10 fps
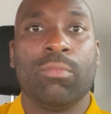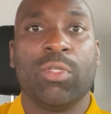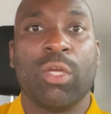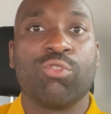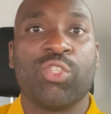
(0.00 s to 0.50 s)

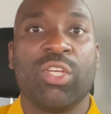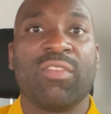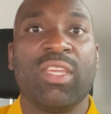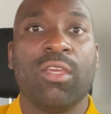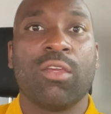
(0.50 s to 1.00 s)
don't
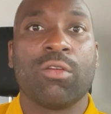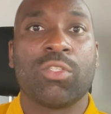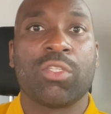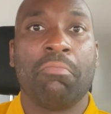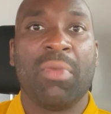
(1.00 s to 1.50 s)
shift
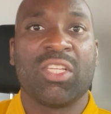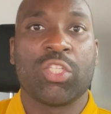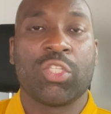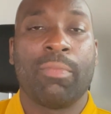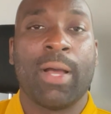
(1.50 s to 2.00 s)
gears
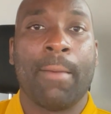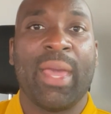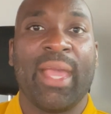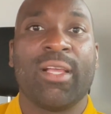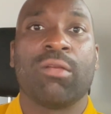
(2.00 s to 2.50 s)
message to pop
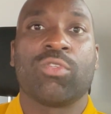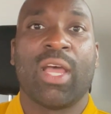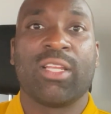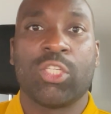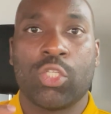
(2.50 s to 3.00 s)
back up. So
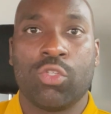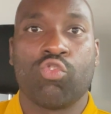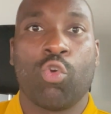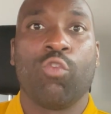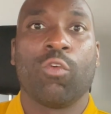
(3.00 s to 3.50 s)
I just
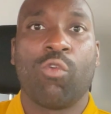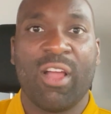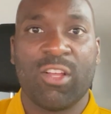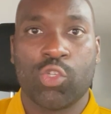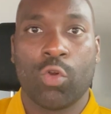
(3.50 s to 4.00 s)
drove it
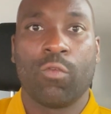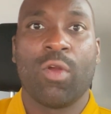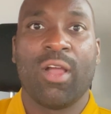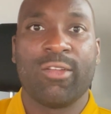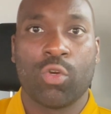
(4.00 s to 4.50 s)
around
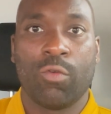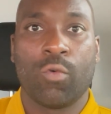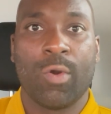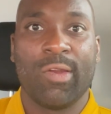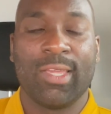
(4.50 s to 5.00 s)

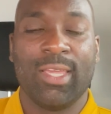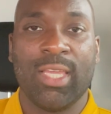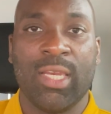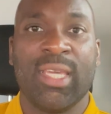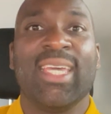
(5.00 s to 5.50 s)

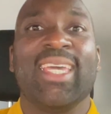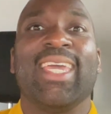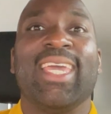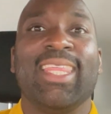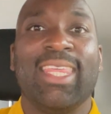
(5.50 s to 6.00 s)
again,
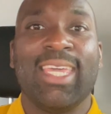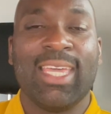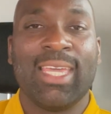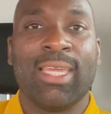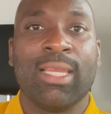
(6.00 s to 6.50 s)
and
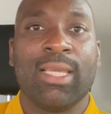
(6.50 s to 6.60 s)
then